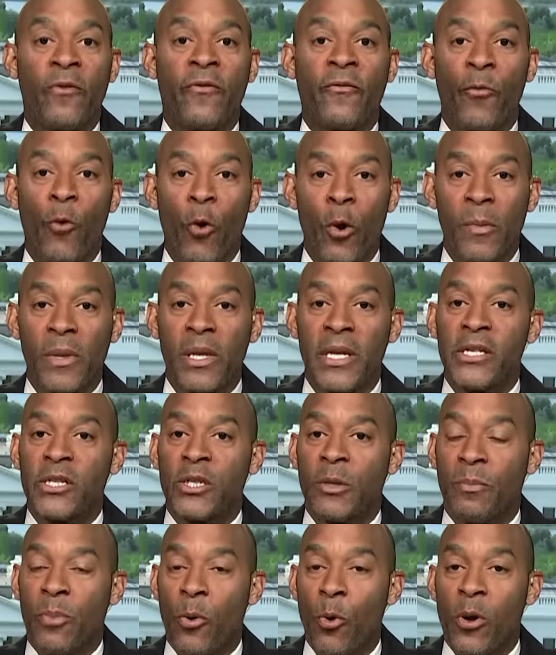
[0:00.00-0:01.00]
formally
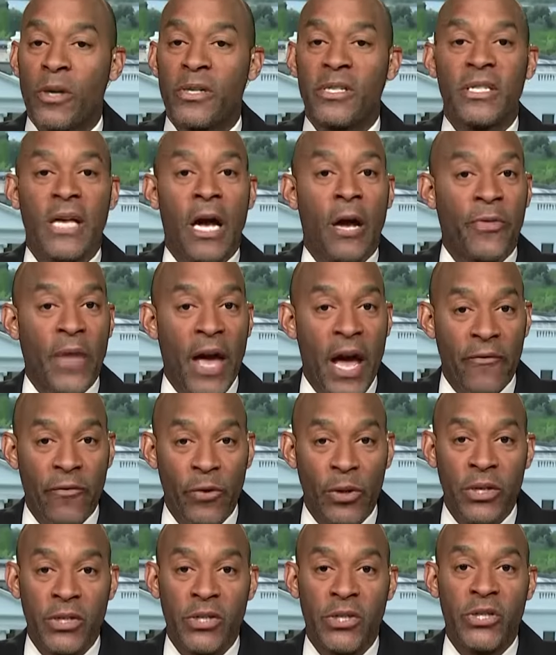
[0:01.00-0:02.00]
support South
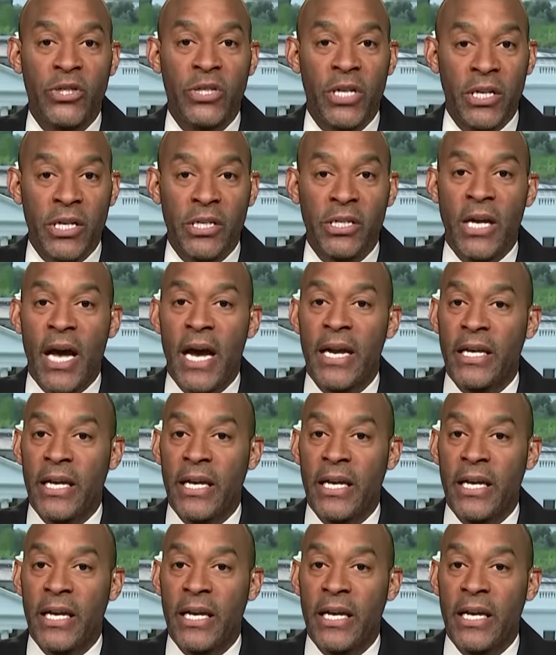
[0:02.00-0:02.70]
Africa's genocide